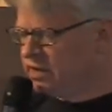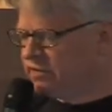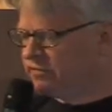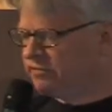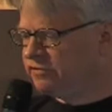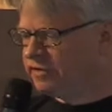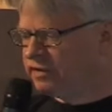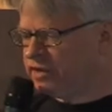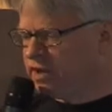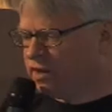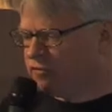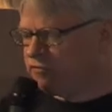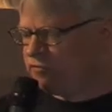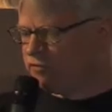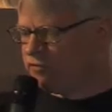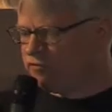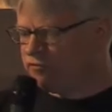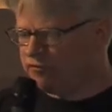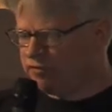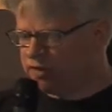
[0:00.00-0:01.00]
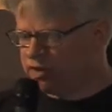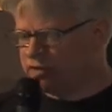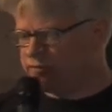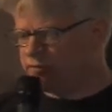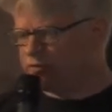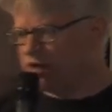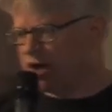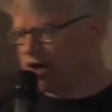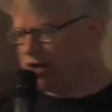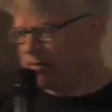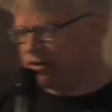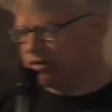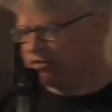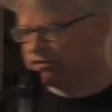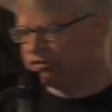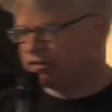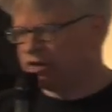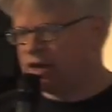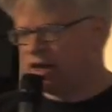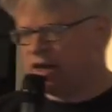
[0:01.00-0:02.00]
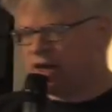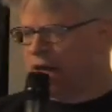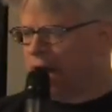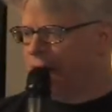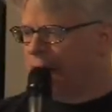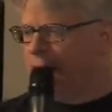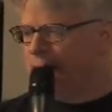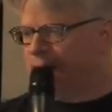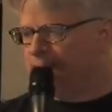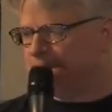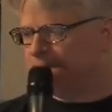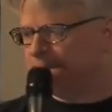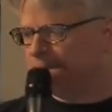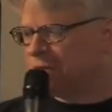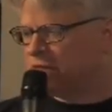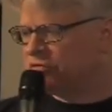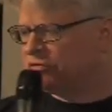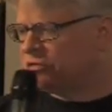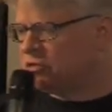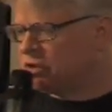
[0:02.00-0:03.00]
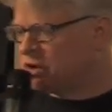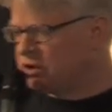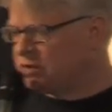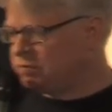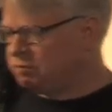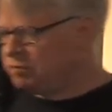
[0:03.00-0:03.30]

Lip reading: it's an unfulfilled promise. Let's look at a